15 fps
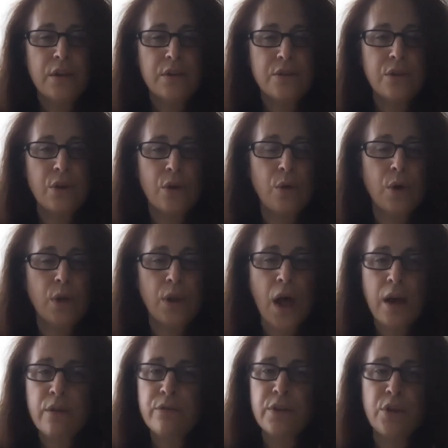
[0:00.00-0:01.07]
So a
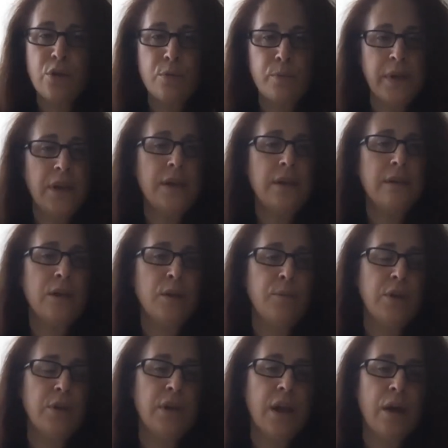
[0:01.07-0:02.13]
lot of the European
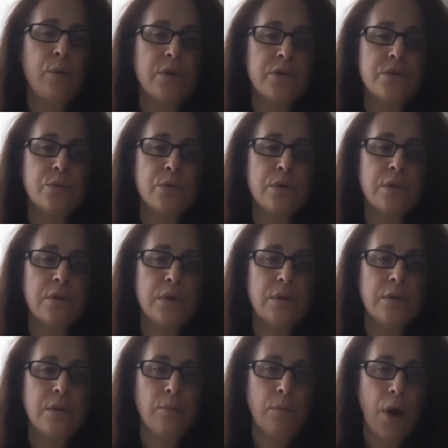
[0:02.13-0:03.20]
community networks were
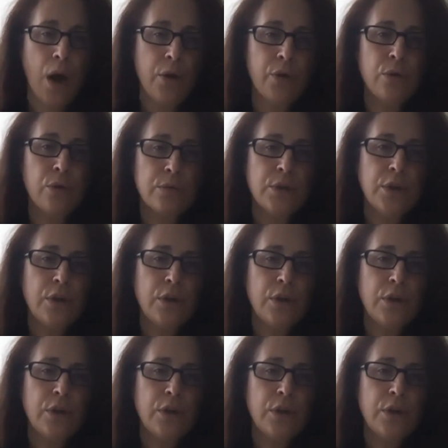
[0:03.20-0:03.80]
the model